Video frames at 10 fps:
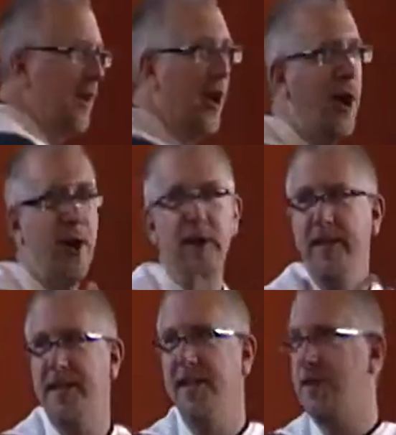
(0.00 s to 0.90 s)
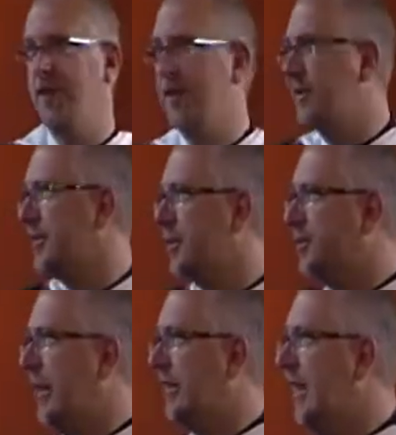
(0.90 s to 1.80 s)
I know this is
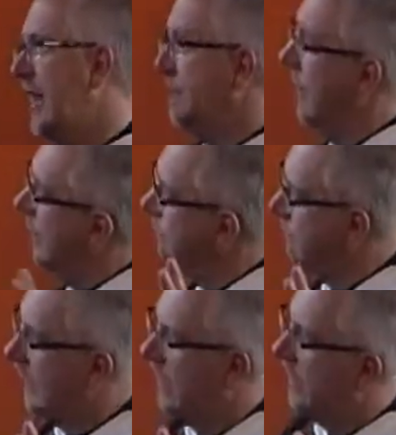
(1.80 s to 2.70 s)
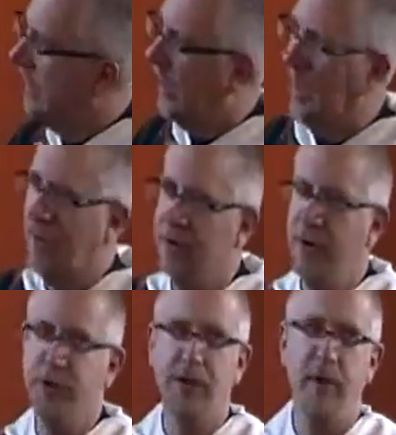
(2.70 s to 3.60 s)
a great thing, but I don't
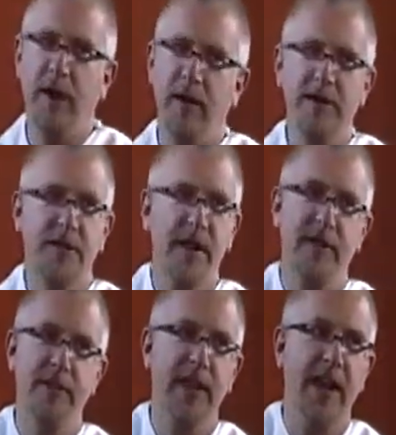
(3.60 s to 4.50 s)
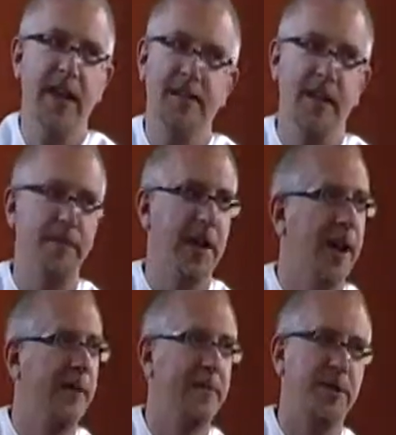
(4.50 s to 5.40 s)
know, tomorrow's another day, something
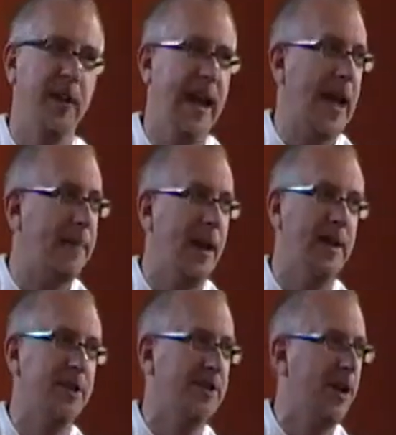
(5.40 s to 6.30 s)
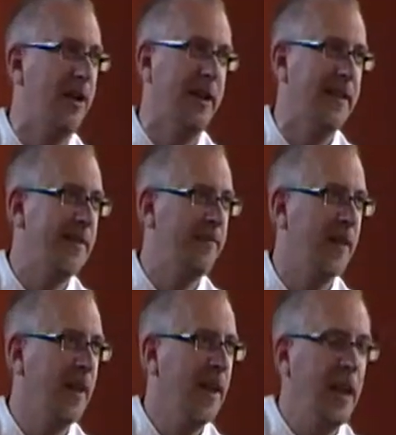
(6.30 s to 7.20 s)
terrible is going to happen, I just know it.
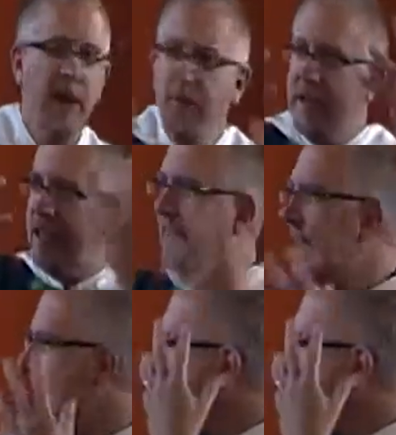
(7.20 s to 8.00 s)
And we can